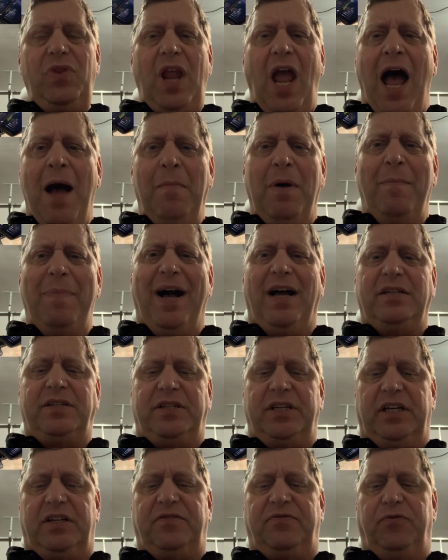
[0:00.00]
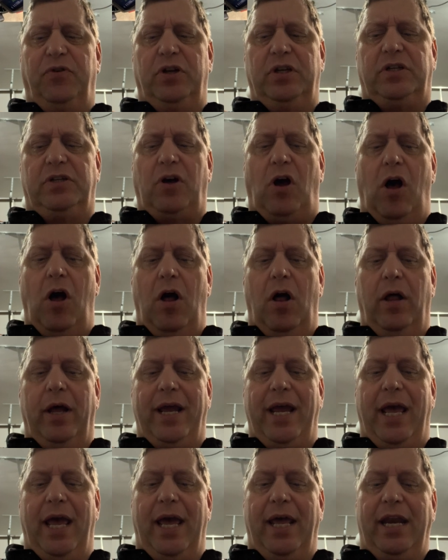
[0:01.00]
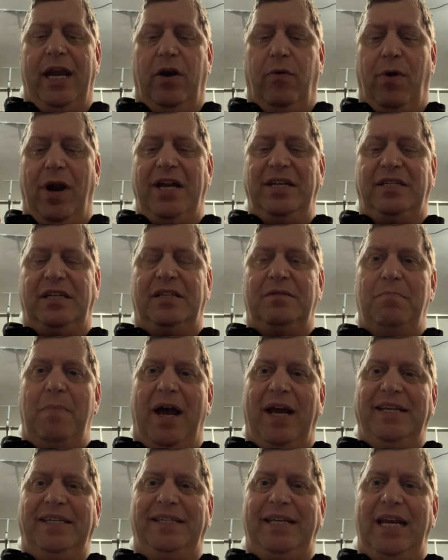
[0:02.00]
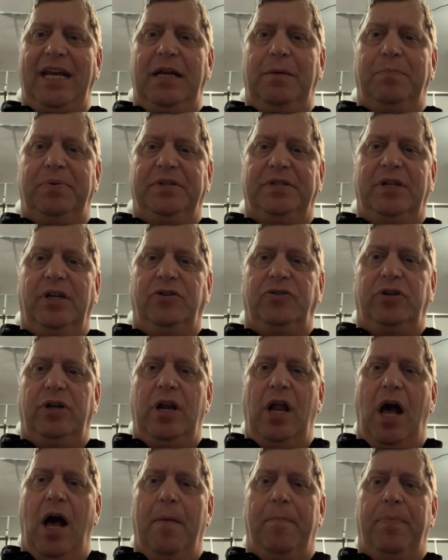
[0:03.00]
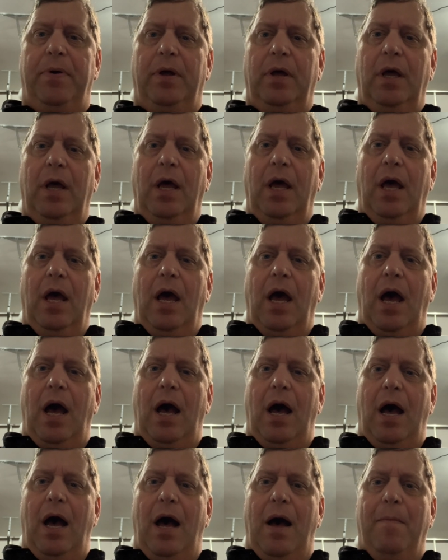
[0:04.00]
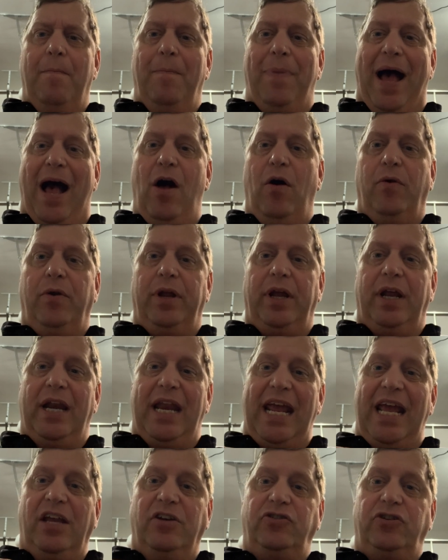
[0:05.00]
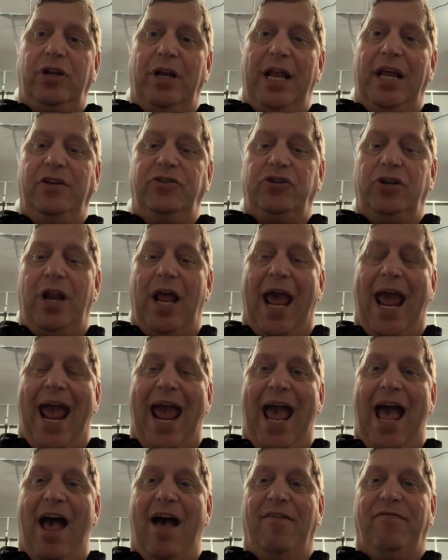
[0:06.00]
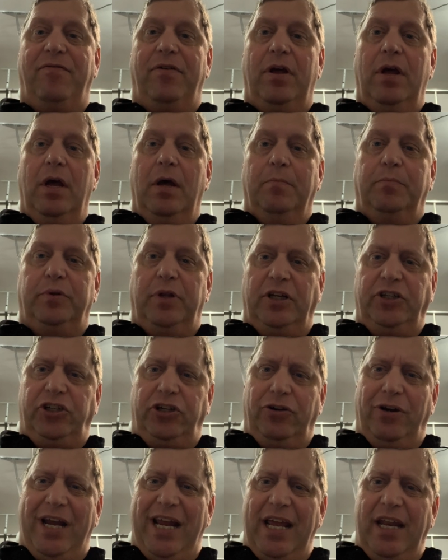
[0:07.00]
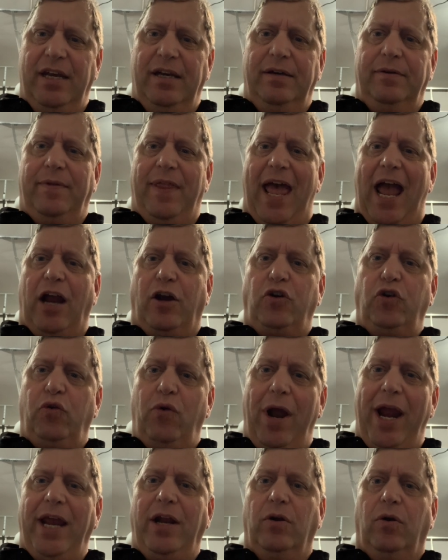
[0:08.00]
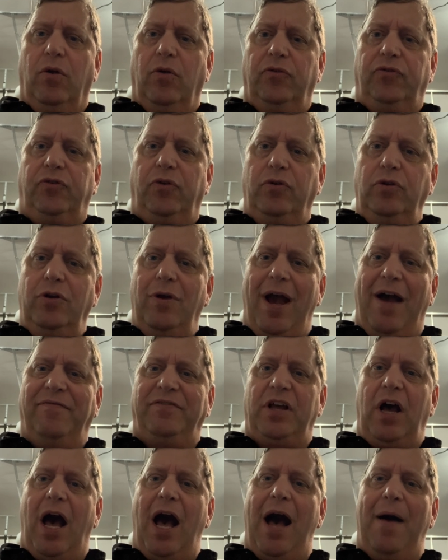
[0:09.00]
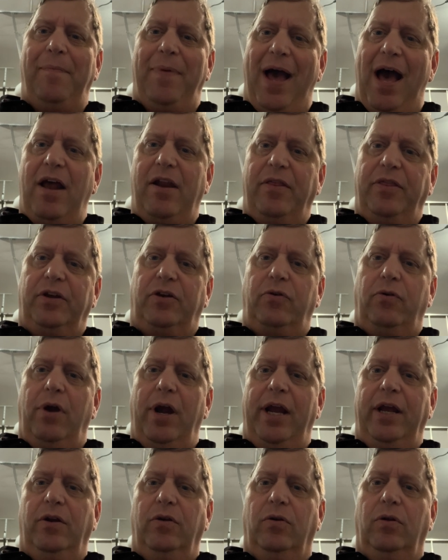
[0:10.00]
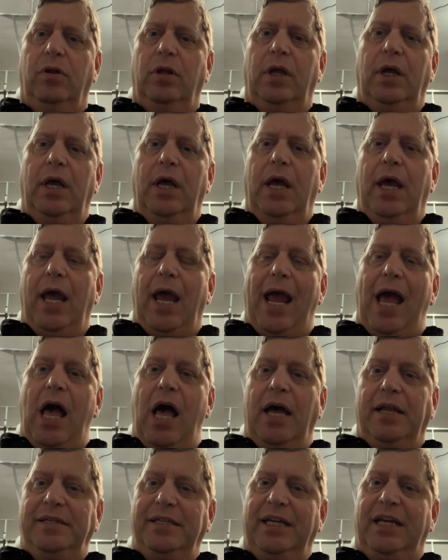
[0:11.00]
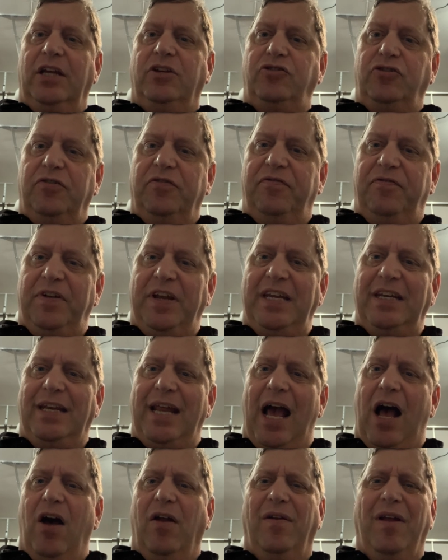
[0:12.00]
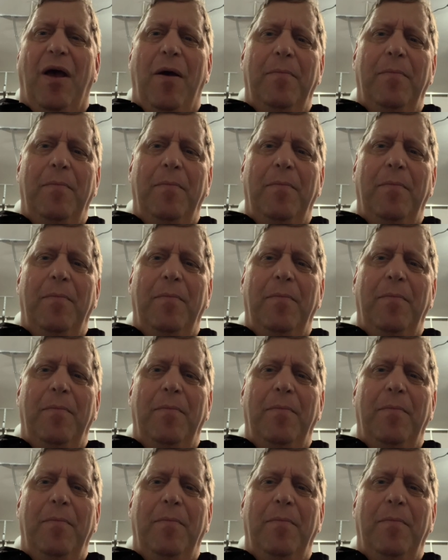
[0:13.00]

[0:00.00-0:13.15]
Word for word: I'm about six foot tall and it raises my seating position up uh, about an inch, an inch and a half. Plus you're in that cradle. So you have to hop out of the cradle uh, to get your feet down.